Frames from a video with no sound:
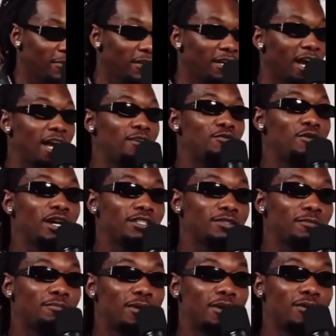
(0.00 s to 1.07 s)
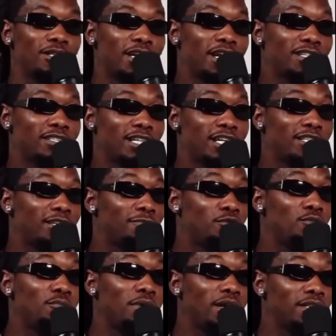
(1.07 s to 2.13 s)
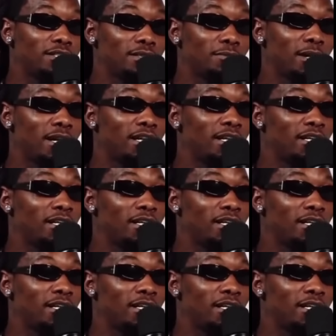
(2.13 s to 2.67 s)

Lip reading: Hey, you got some bony ass hands. If you punch somebody,